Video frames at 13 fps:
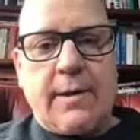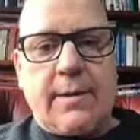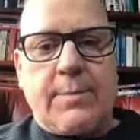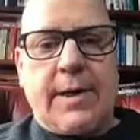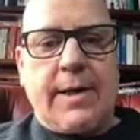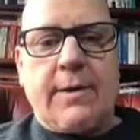
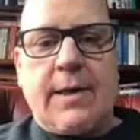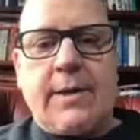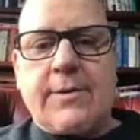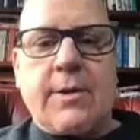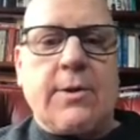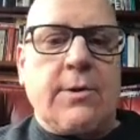but it is
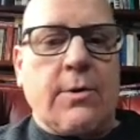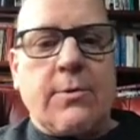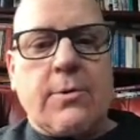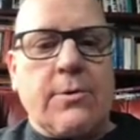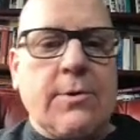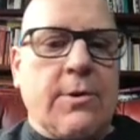the
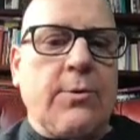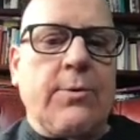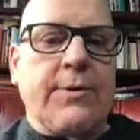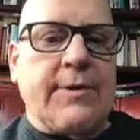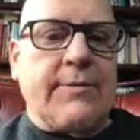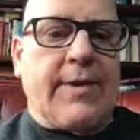local
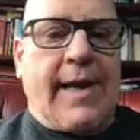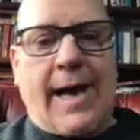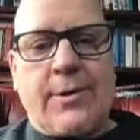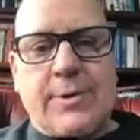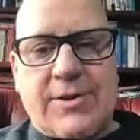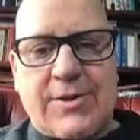goals of the
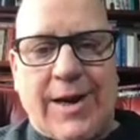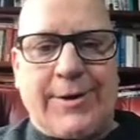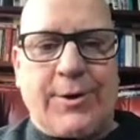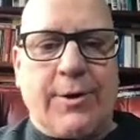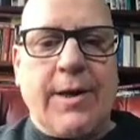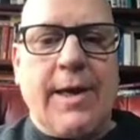
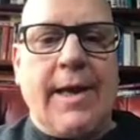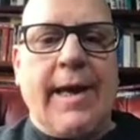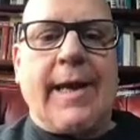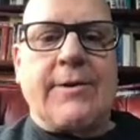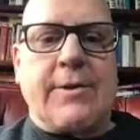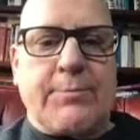outsider
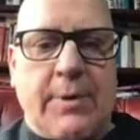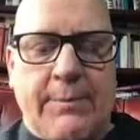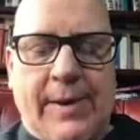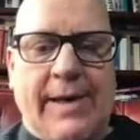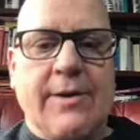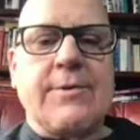as it
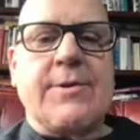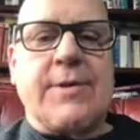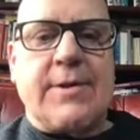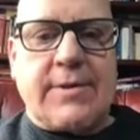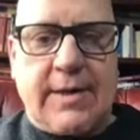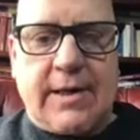prepares the
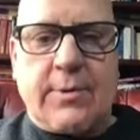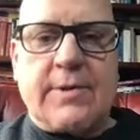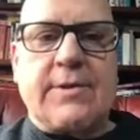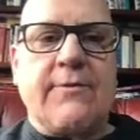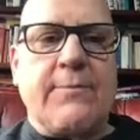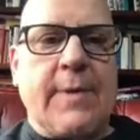
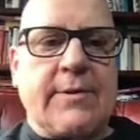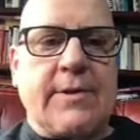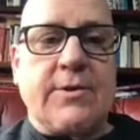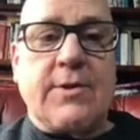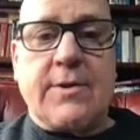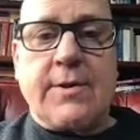sequence of
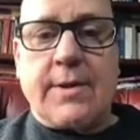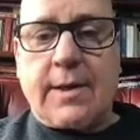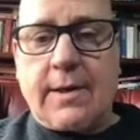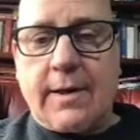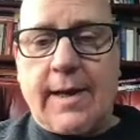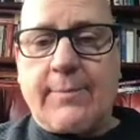messages in the
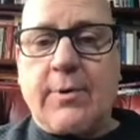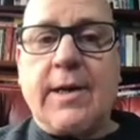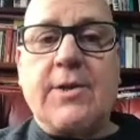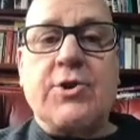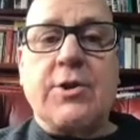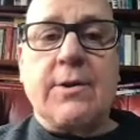
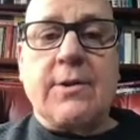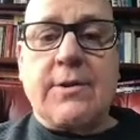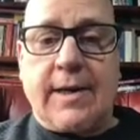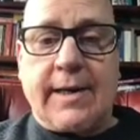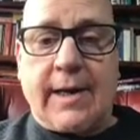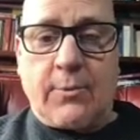collaboration to
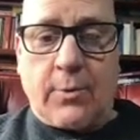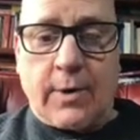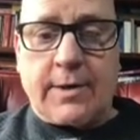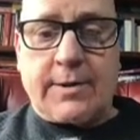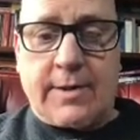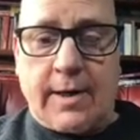get
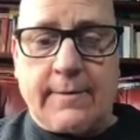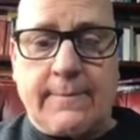work done.